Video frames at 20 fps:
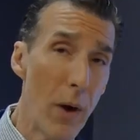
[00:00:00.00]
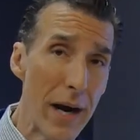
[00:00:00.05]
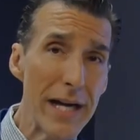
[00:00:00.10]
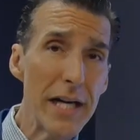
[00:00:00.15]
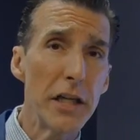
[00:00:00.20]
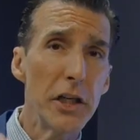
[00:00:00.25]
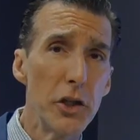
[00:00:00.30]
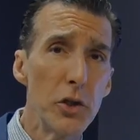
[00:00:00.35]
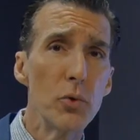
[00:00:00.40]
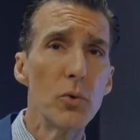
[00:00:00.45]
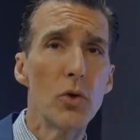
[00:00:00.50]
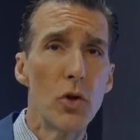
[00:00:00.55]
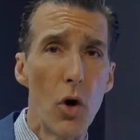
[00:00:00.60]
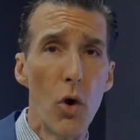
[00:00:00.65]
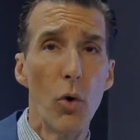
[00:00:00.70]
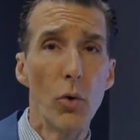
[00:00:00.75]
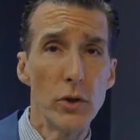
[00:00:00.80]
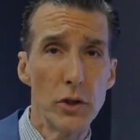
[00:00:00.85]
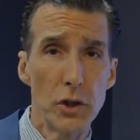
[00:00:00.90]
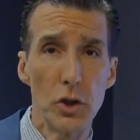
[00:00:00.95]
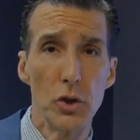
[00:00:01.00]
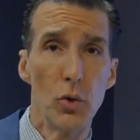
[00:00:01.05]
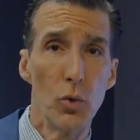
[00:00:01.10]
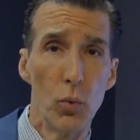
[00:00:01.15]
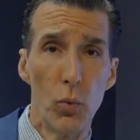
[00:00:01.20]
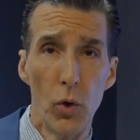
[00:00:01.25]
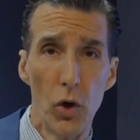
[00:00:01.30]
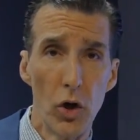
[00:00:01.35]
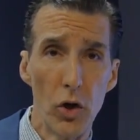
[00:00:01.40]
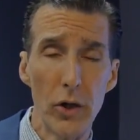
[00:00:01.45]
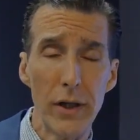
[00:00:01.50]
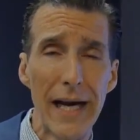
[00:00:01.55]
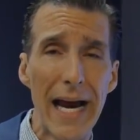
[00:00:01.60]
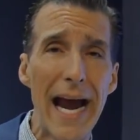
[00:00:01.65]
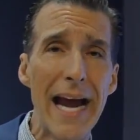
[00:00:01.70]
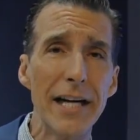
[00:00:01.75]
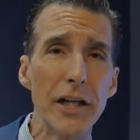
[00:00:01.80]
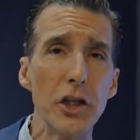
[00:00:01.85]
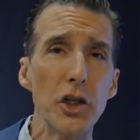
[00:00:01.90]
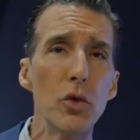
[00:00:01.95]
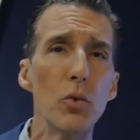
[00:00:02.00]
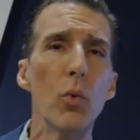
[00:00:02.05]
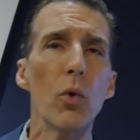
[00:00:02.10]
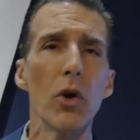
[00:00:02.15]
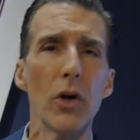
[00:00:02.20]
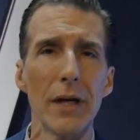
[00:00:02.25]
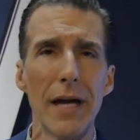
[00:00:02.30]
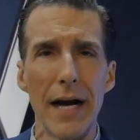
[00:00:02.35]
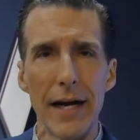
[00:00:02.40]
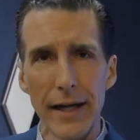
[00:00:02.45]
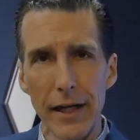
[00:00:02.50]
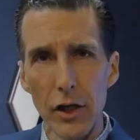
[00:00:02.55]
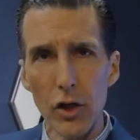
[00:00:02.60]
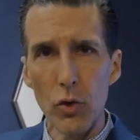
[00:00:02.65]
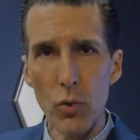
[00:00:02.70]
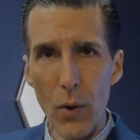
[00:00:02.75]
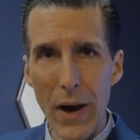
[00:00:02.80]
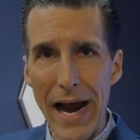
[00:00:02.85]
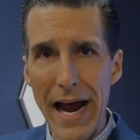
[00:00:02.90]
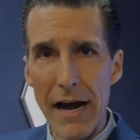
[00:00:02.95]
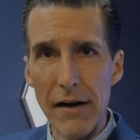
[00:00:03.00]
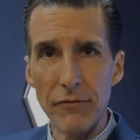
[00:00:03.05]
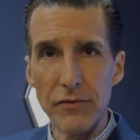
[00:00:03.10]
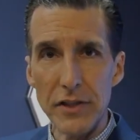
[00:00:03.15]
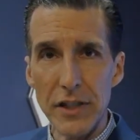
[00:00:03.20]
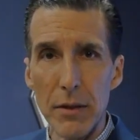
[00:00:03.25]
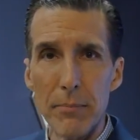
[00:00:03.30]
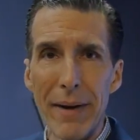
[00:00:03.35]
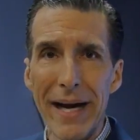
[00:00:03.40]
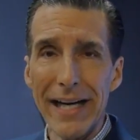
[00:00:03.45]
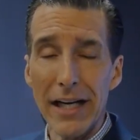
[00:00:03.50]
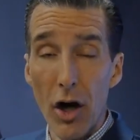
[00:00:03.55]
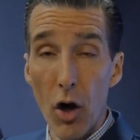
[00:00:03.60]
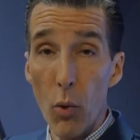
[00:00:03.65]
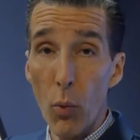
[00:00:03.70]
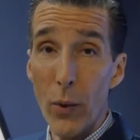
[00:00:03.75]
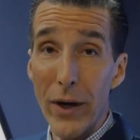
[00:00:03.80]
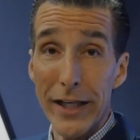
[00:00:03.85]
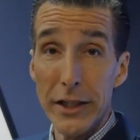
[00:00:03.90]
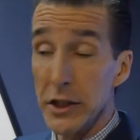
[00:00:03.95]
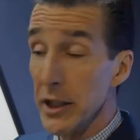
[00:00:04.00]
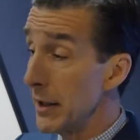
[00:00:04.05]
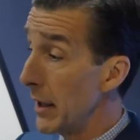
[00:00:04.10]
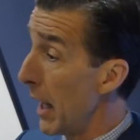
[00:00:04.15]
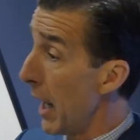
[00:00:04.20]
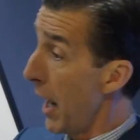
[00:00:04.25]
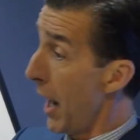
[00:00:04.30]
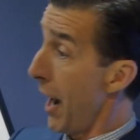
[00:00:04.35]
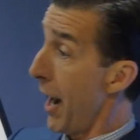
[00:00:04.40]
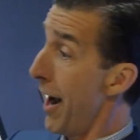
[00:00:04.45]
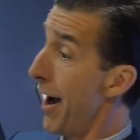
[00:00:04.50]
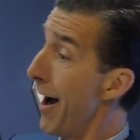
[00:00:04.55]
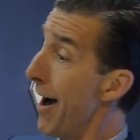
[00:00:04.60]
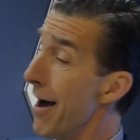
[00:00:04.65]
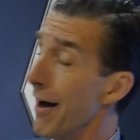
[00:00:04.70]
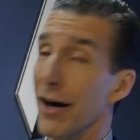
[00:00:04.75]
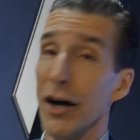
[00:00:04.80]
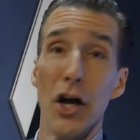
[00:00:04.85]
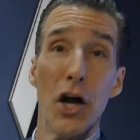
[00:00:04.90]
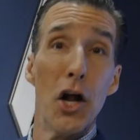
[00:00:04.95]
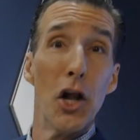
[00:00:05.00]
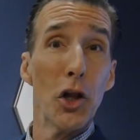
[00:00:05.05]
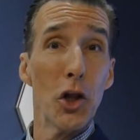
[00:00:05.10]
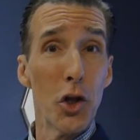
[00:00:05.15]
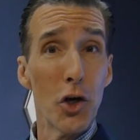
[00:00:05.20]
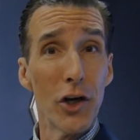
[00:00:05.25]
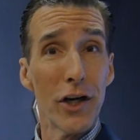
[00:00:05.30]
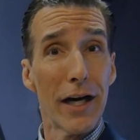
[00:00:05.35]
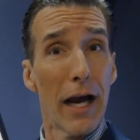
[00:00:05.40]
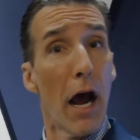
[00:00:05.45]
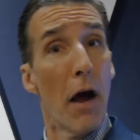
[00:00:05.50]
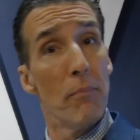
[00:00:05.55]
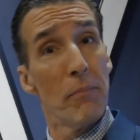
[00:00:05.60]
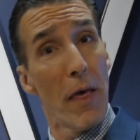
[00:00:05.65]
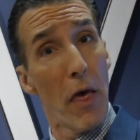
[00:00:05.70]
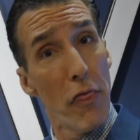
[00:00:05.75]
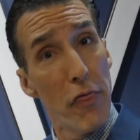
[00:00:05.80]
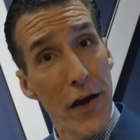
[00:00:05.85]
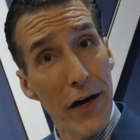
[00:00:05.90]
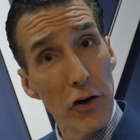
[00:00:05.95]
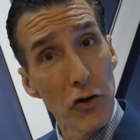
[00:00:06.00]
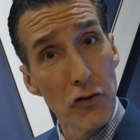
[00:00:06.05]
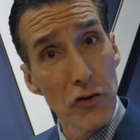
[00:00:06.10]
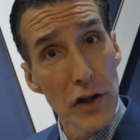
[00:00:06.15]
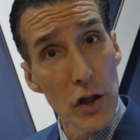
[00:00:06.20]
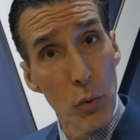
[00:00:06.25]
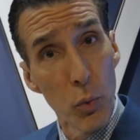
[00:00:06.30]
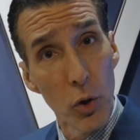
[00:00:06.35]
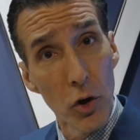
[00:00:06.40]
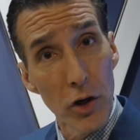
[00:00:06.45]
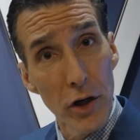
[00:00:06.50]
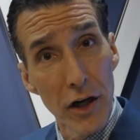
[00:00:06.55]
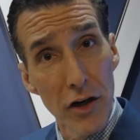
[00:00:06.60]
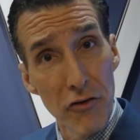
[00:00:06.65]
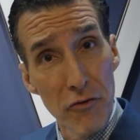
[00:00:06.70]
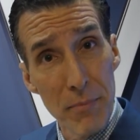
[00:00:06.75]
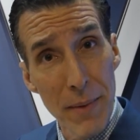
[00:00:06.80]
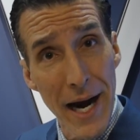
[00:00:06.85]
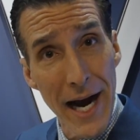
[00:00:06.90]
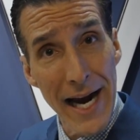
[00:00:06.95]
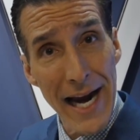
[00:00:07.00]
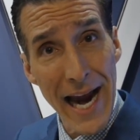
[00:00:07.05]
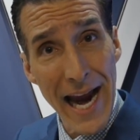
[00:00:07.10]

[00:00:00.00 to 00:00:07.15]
When you go to work and you work on a craft, you make a widget, huh, look, there's the work of my